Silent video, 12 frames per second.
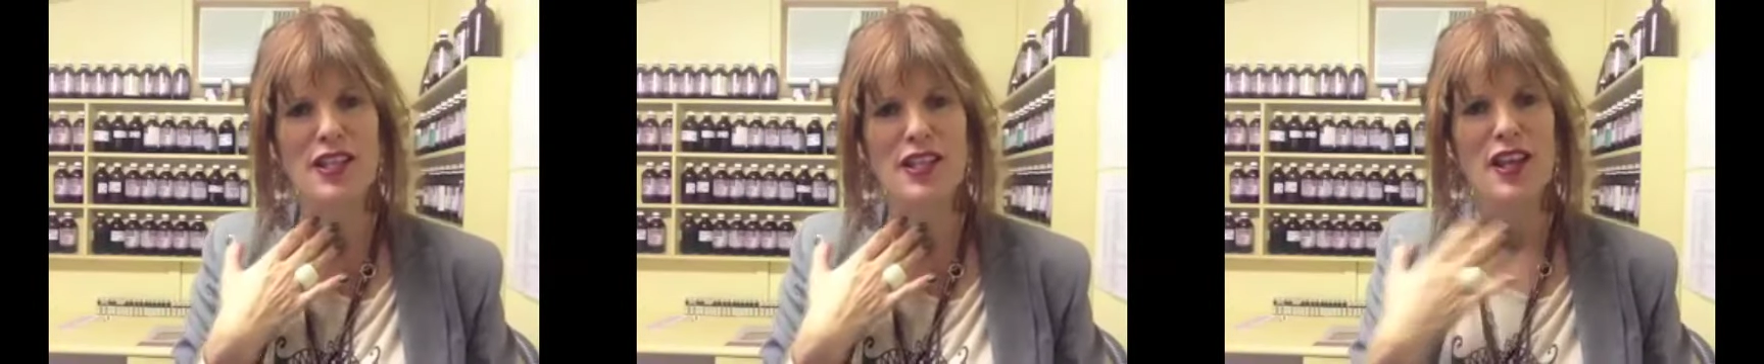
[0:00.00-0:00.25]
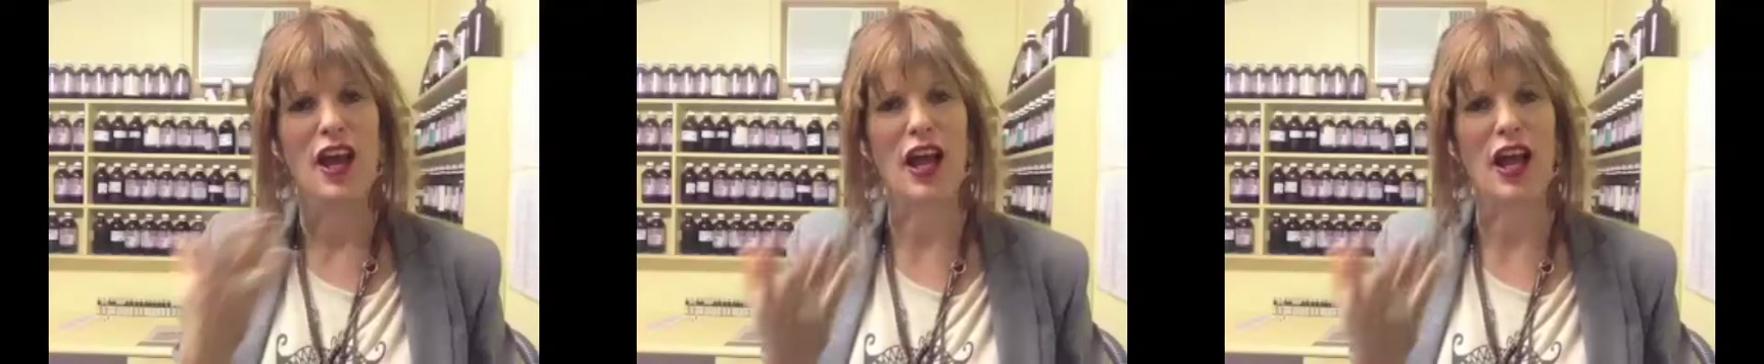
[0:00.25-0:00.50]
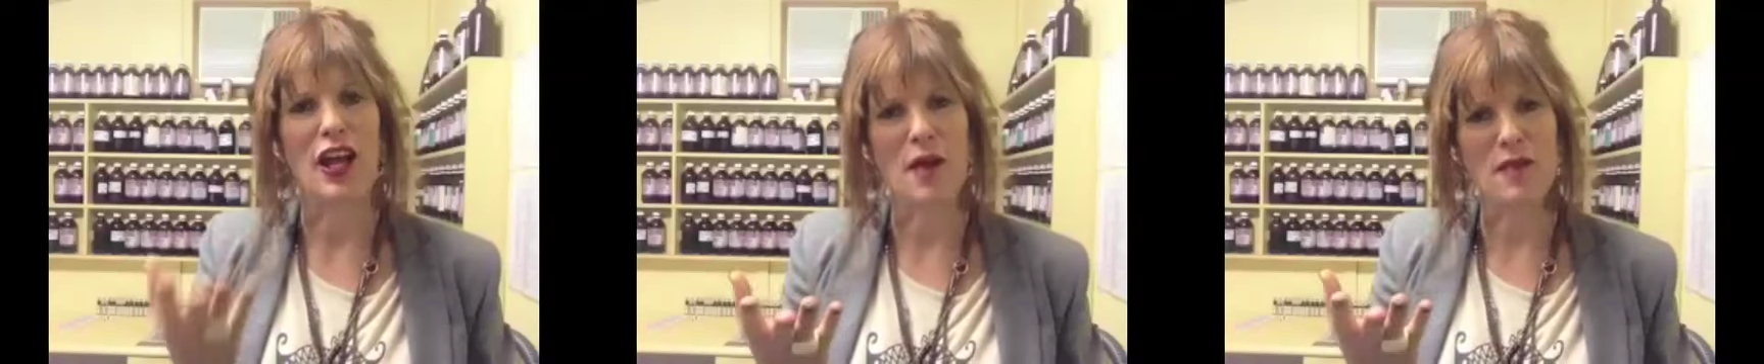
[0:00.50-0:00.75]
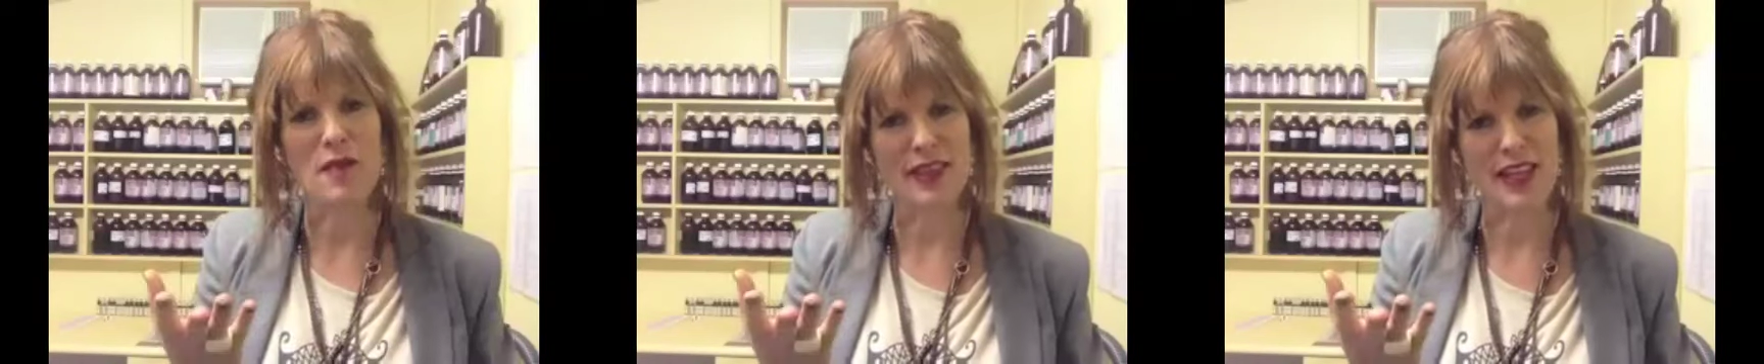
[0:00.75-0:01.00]
it got me
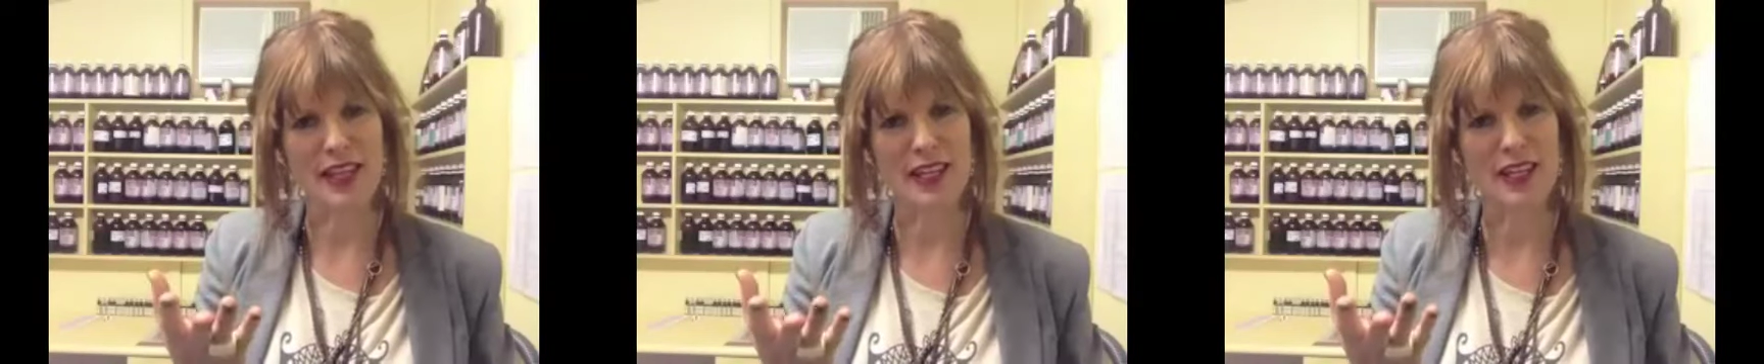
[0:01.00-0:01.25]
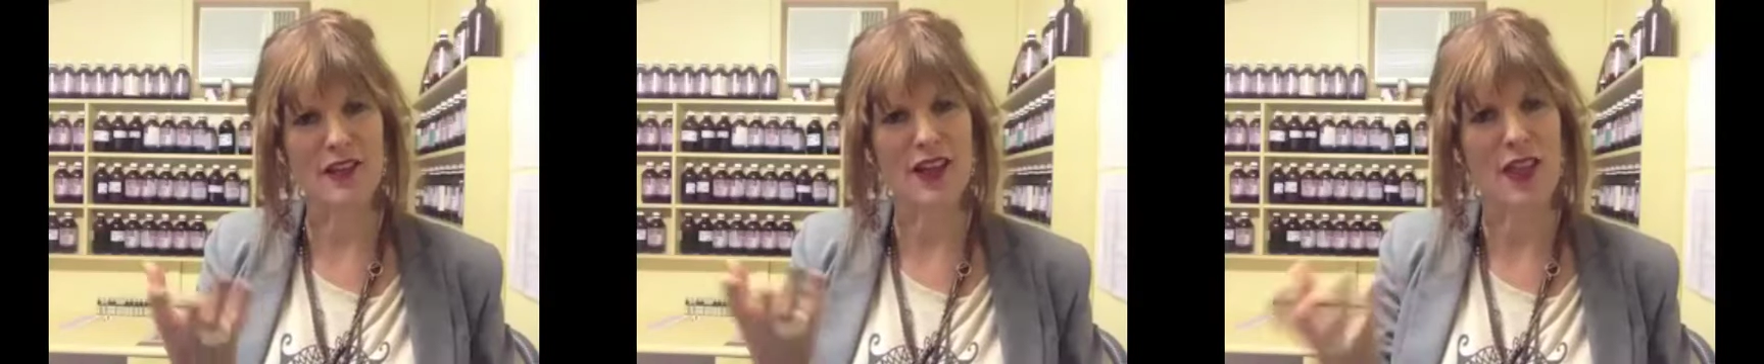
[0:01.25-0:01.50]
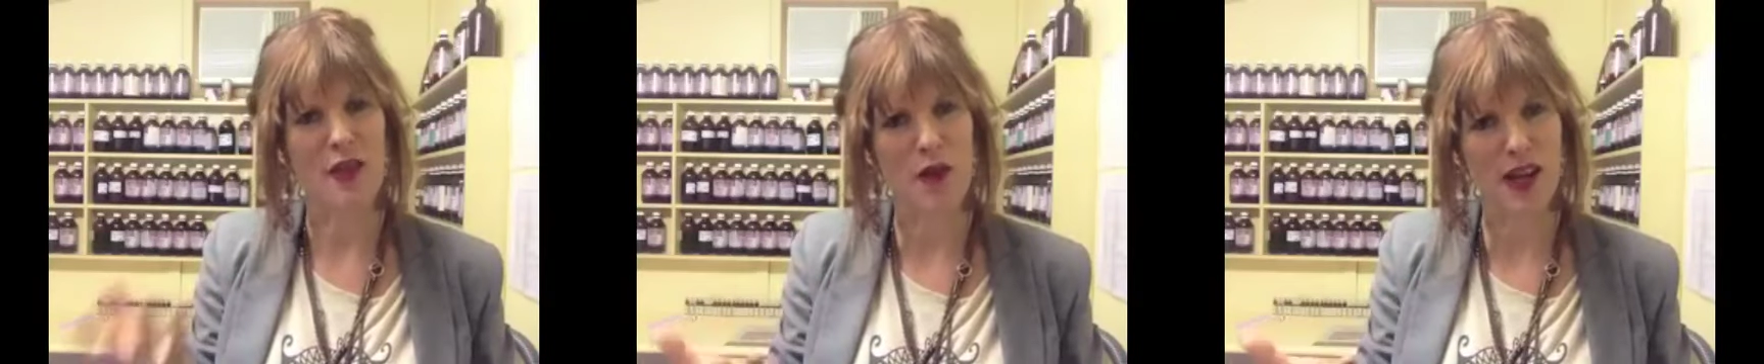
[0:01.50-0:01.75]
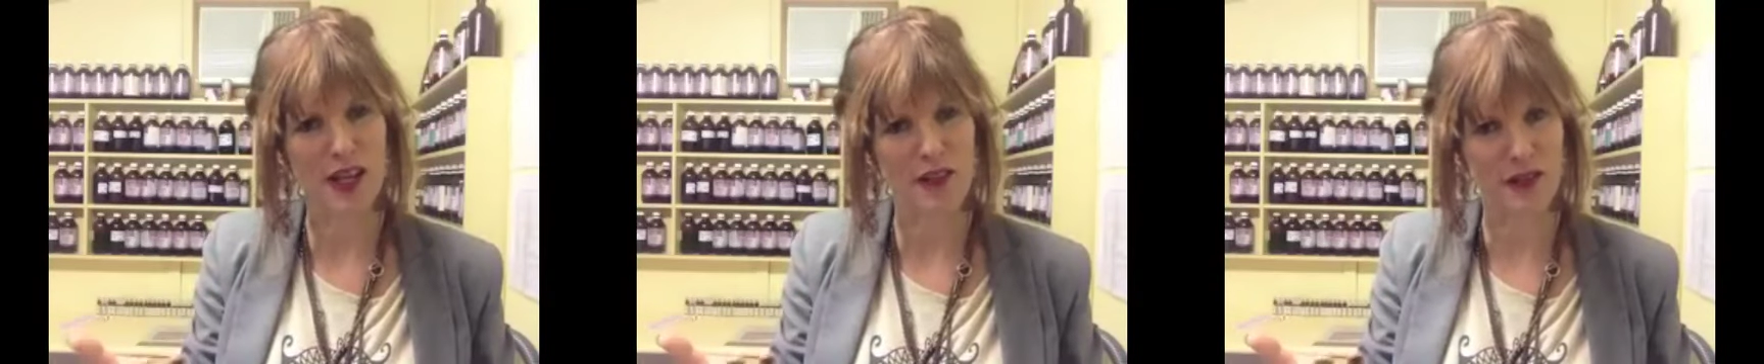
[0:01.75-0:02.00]
thinking of another
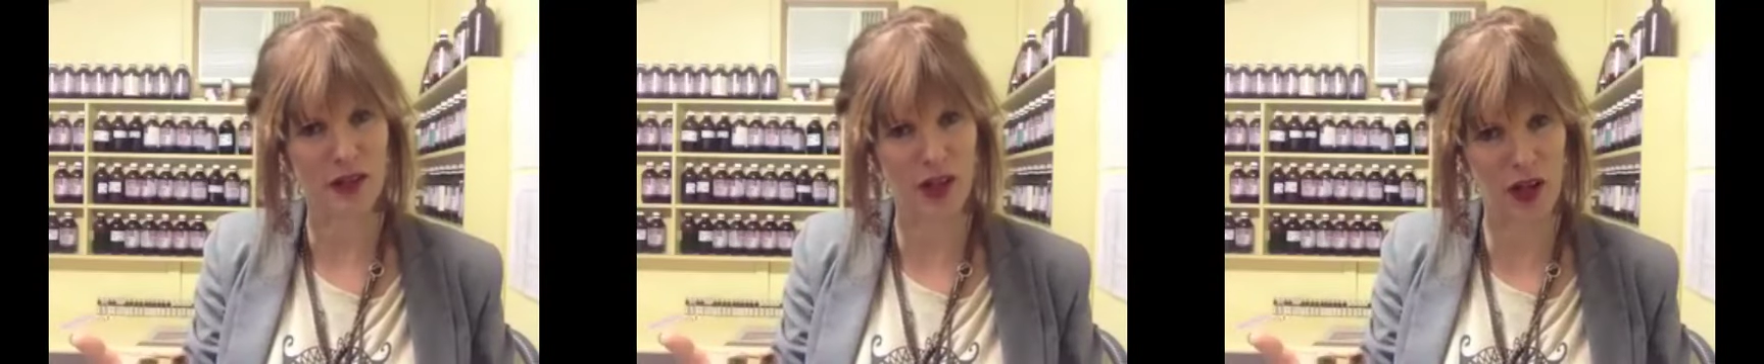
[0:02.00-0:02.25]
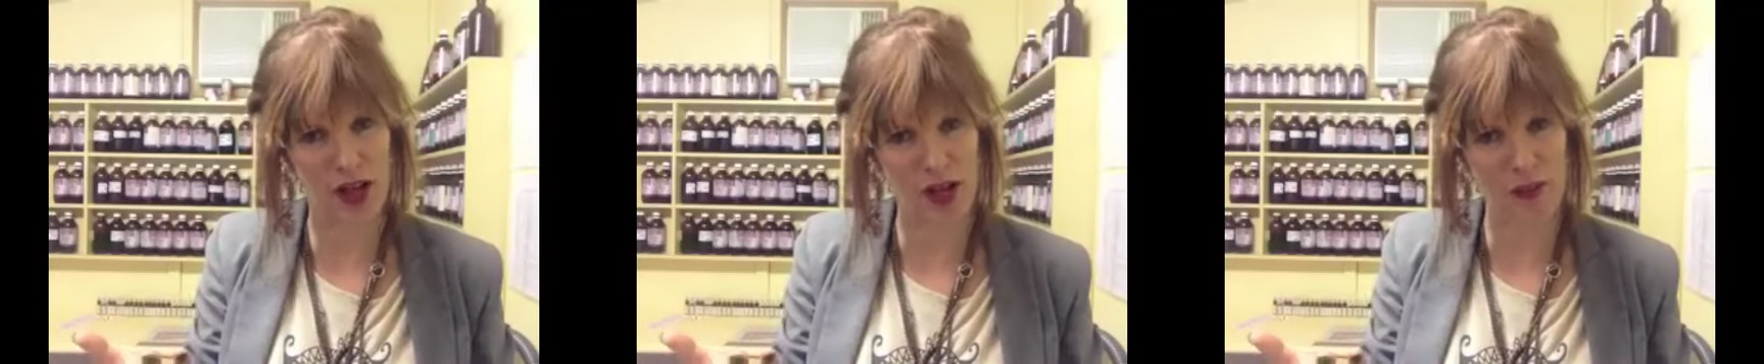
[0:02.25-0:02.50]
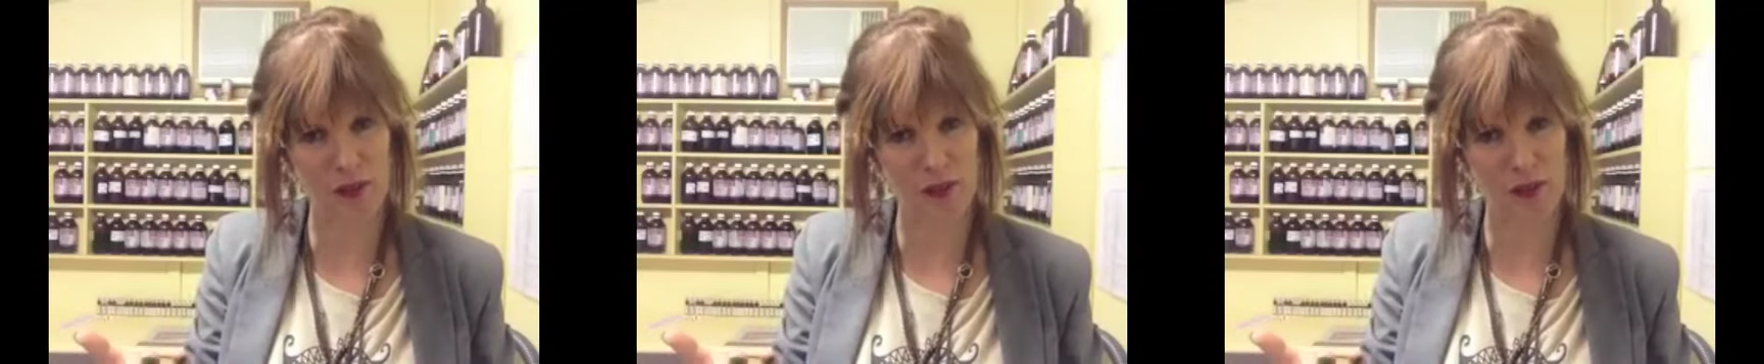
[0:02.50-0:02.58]
wonderful herb